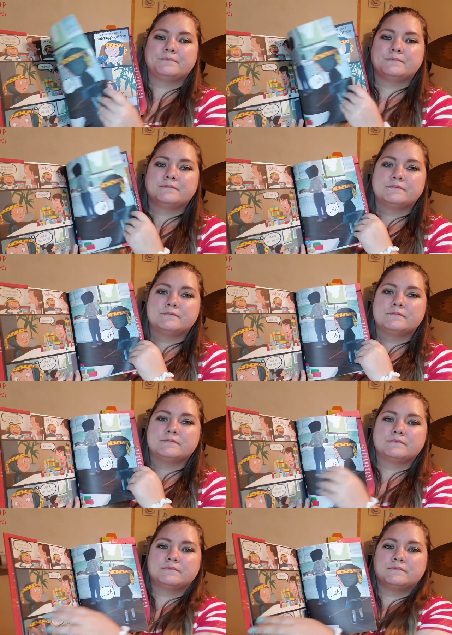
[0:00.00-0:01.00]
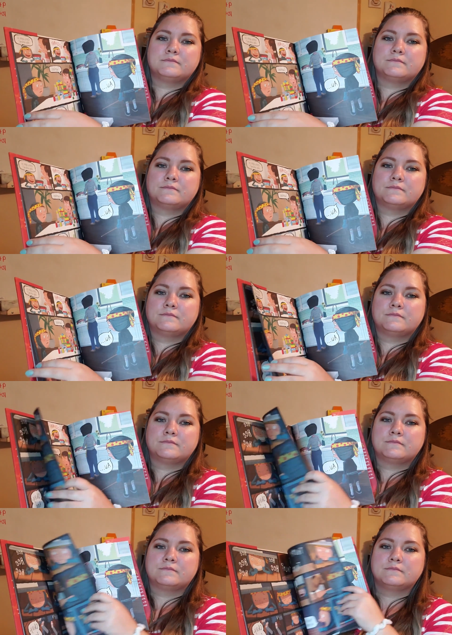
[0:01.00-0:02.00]

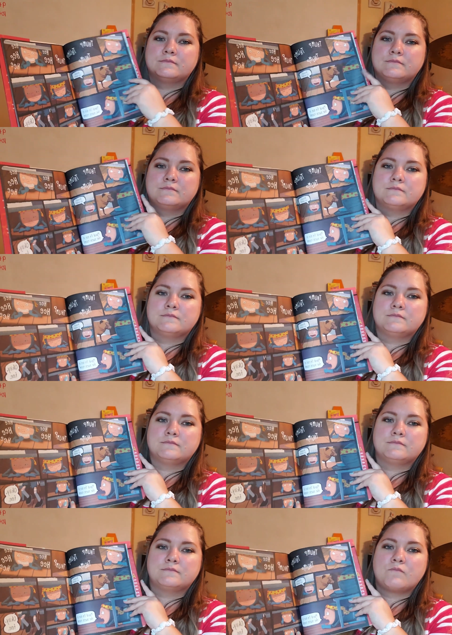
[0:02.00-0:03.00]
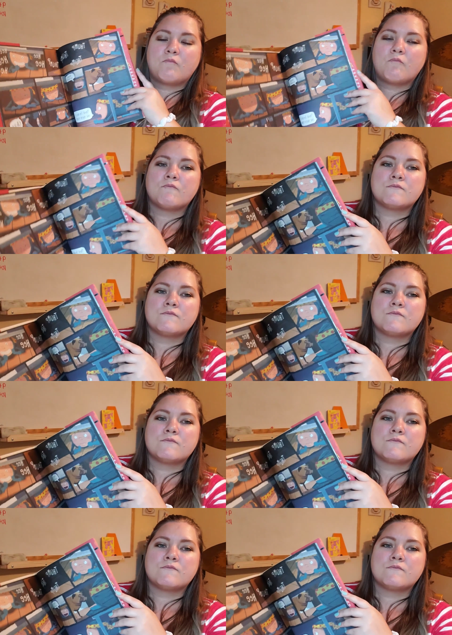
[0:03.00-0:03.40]
(no one is talking)